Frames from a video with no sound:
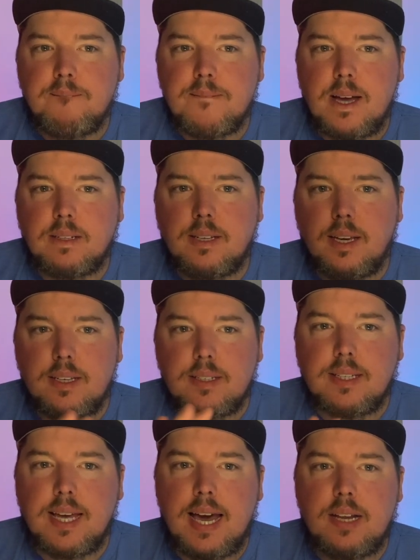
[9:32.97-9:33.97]
I'd say his
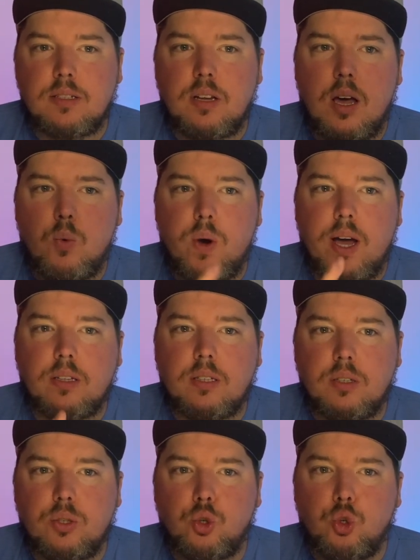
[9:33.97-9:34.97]
dad is not
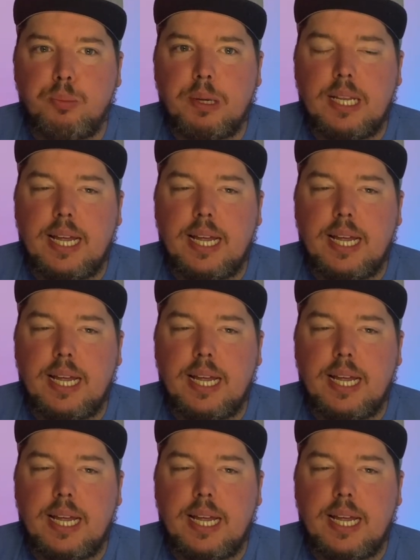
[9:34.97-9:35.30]
well-to-do, but